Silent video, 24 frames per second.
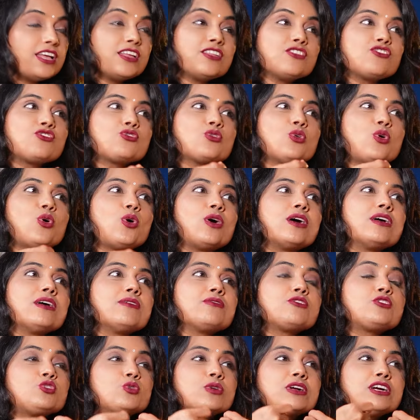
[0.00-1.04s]
So
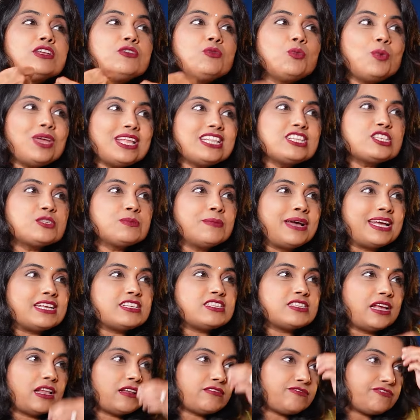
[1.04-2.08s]
to convince
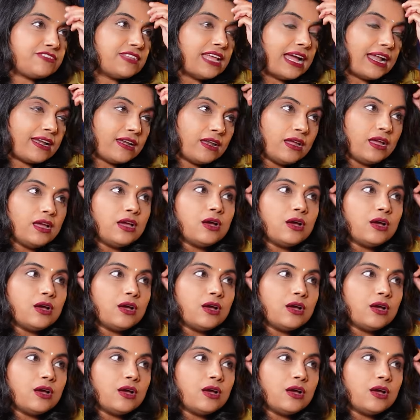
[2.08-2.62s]
myself that,